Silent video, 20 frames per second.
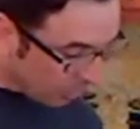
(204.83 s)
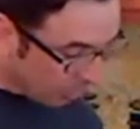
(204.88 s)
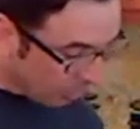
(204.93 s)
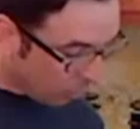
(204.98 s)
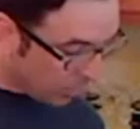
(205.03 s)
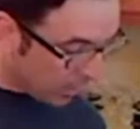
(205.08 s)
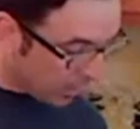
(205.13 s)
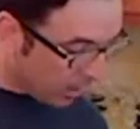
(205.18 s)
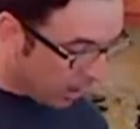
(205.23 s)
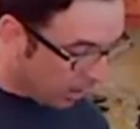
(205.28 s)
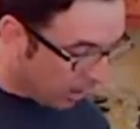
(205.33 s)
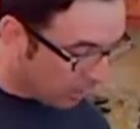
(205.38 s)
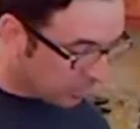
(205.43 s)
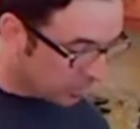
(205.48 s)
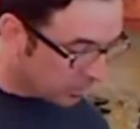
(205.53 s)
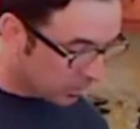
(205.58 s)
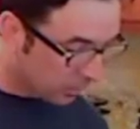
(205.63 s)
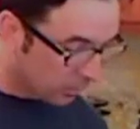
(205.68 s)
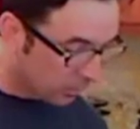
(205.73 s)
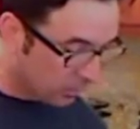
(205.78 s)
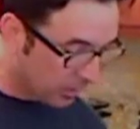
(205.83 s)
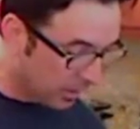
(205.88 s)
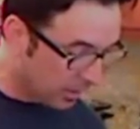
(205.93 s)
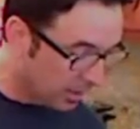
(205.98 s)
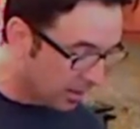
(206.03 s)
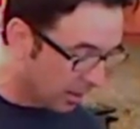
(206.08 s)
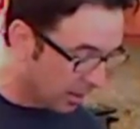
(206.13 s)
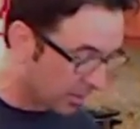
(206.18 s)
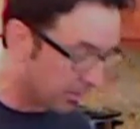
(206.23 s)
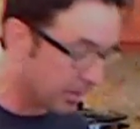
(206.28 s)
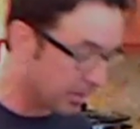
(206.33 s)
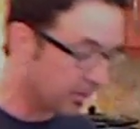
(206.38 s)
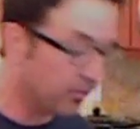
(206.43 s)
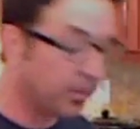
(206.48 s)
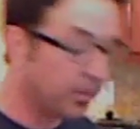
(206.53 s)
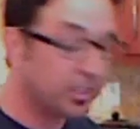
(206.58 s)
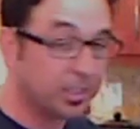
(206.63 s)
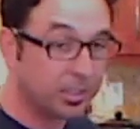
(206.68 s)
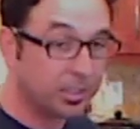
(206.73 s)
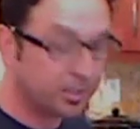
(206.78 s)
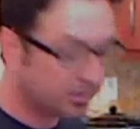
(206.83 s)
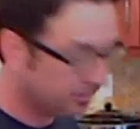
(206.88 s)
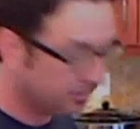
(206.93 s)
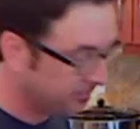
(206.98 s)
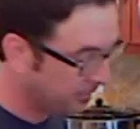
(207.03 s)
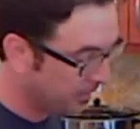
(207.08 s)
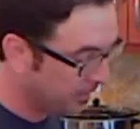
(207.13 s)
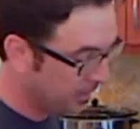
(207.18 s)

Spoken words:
We also need to talk about the veggies.